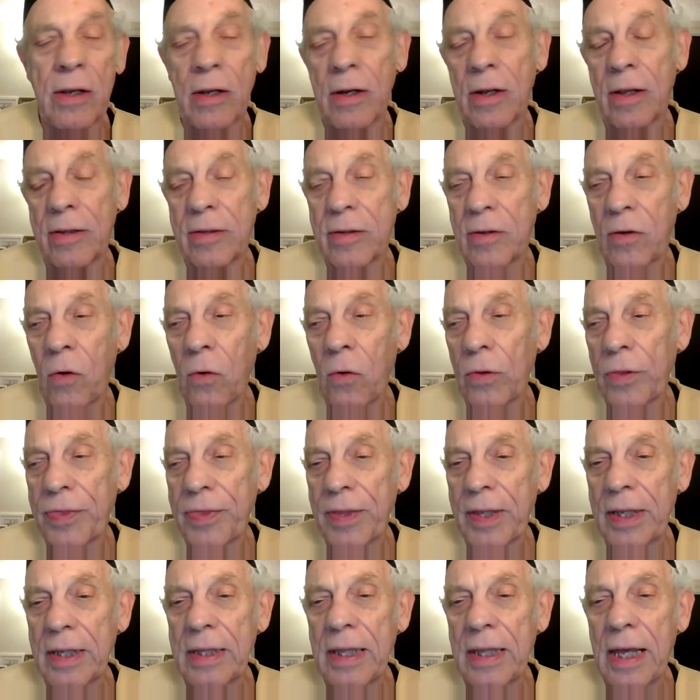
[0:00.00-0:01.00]
You know, the whole
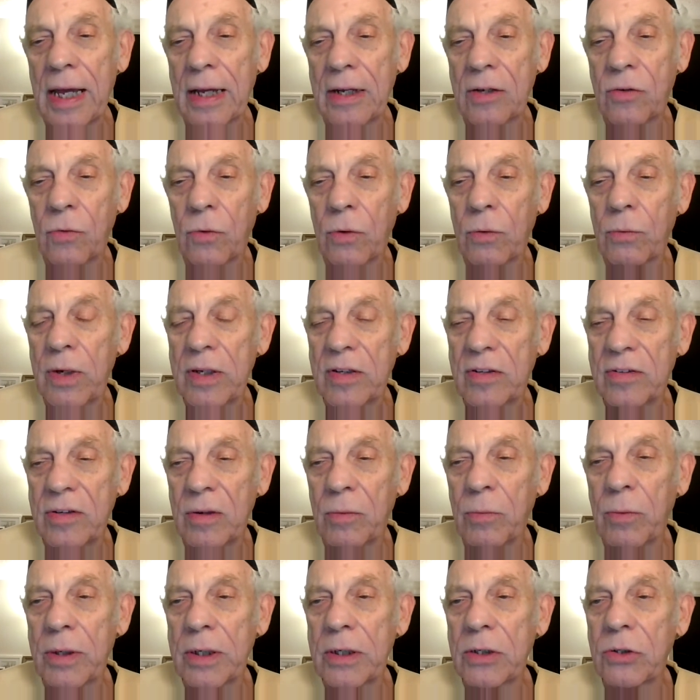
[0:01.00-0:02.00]
thing, they had to arrest
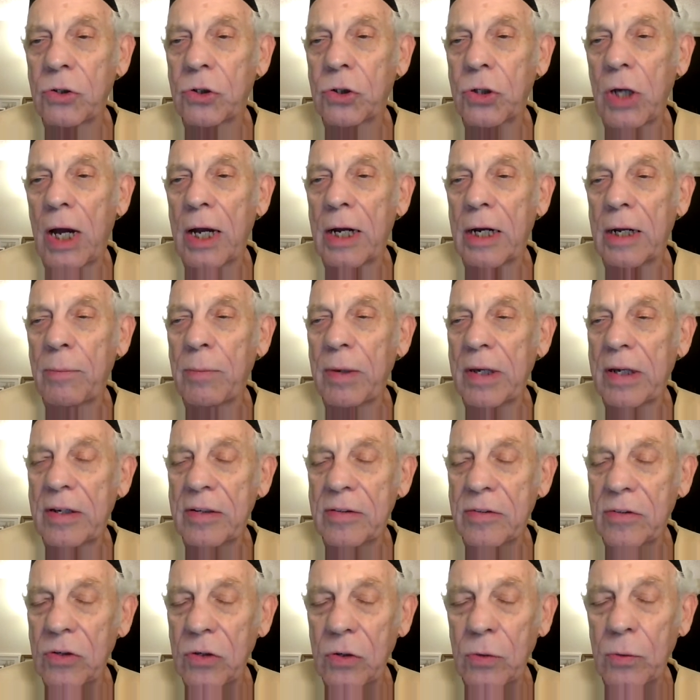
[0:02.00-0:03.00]
someone in China
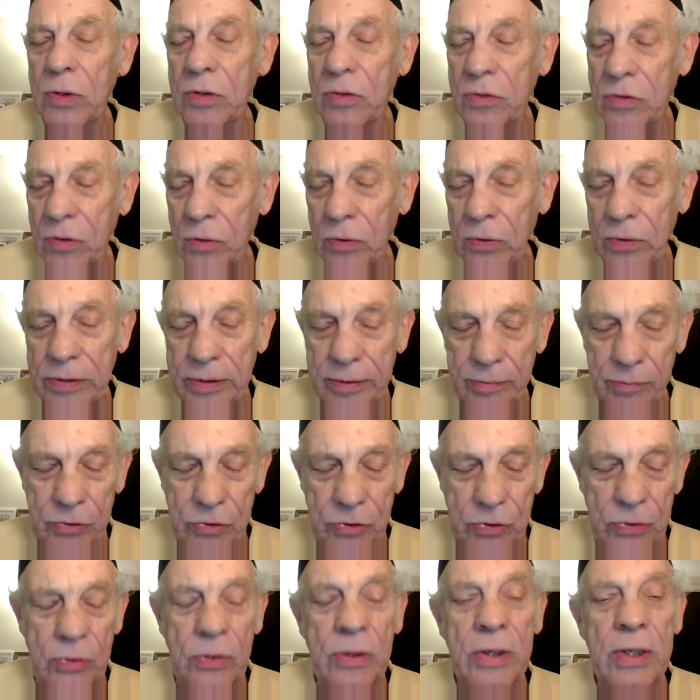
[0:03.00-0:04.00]
because the U S told
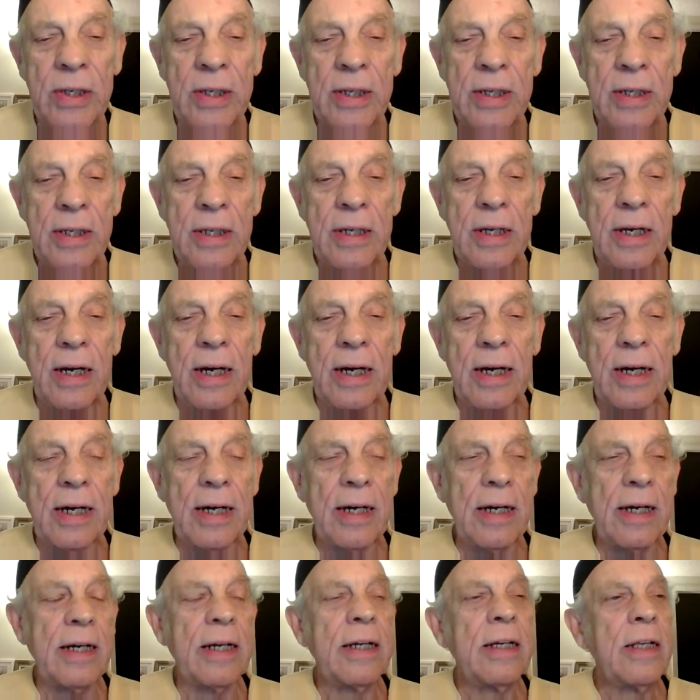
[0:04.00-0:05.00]
them to,
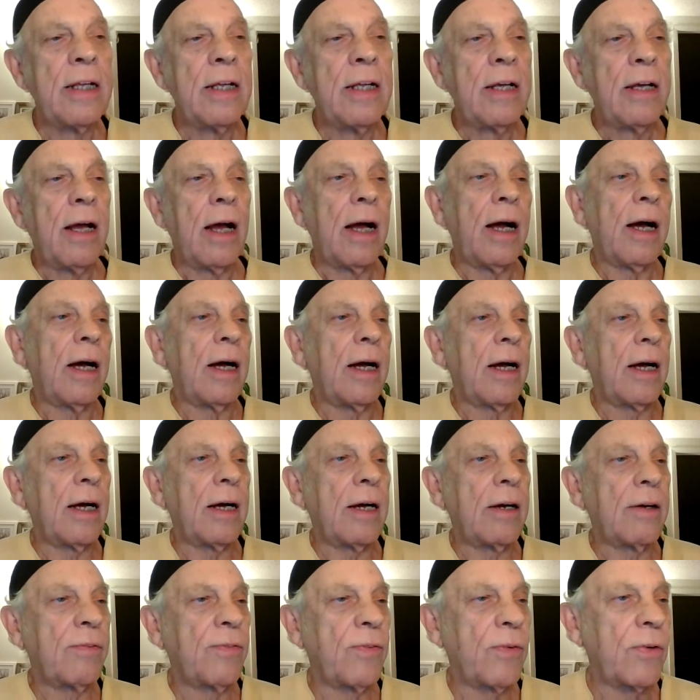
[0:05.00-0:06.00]
uh,
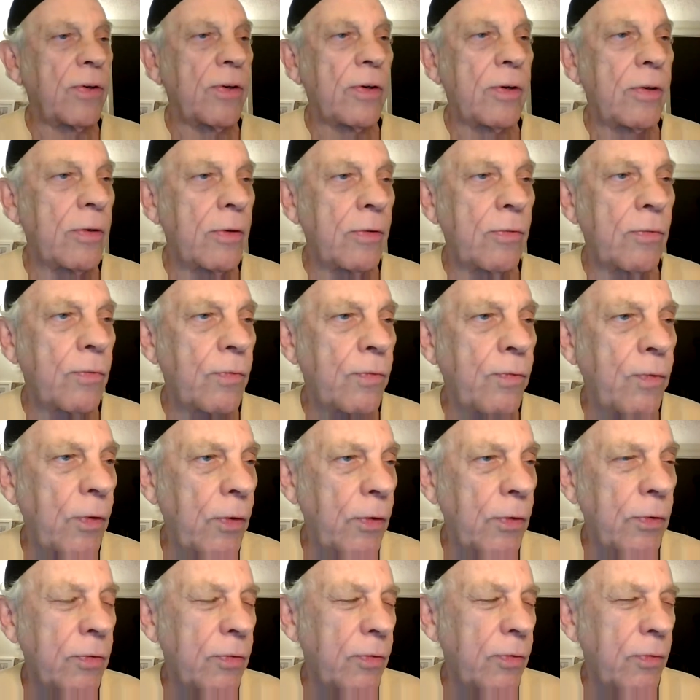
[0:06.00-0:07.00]
uh, for,
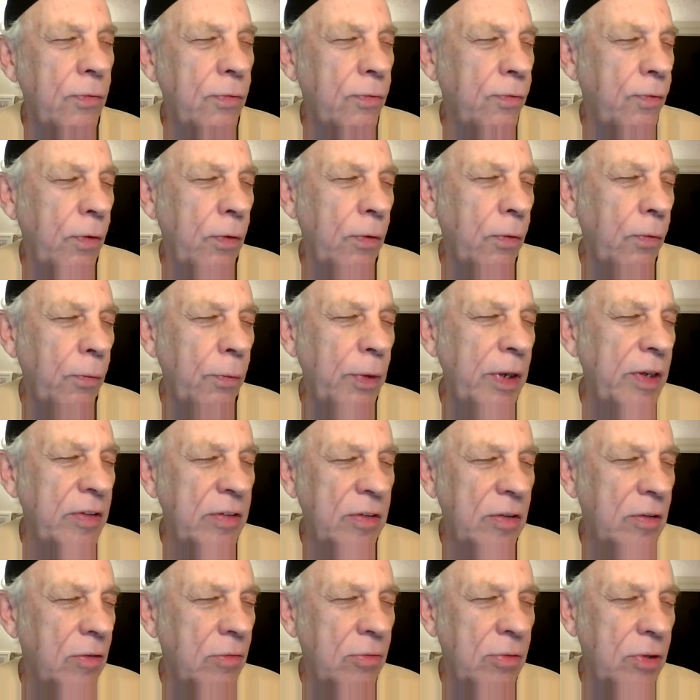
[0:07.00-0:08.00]
for, for
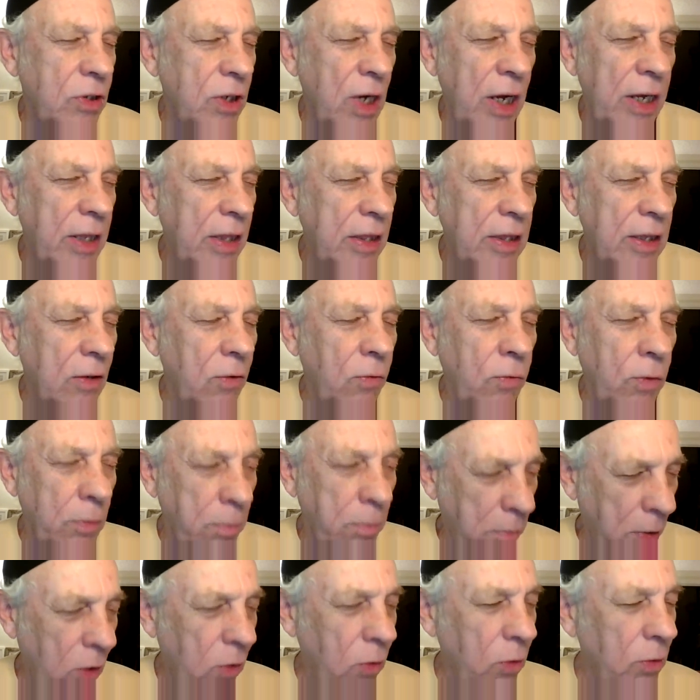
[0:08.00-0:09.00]
reasons which I think
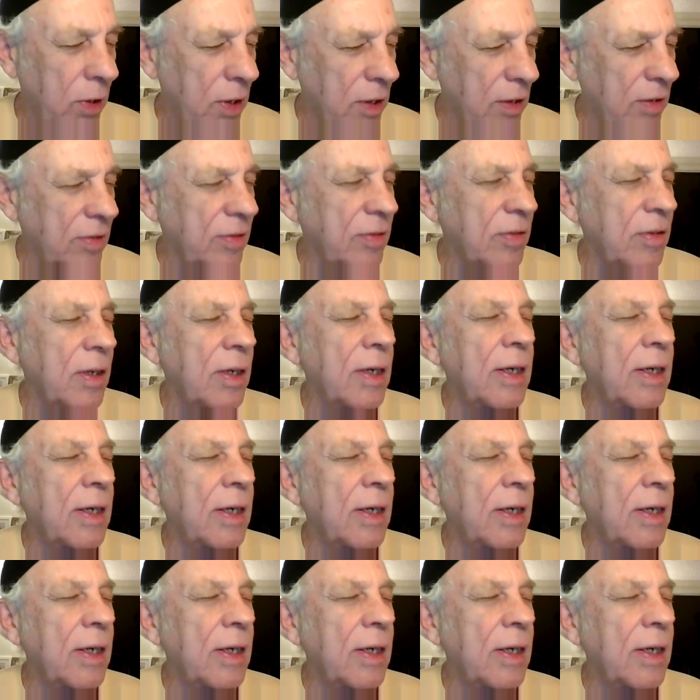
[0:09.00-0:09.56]
were bogus.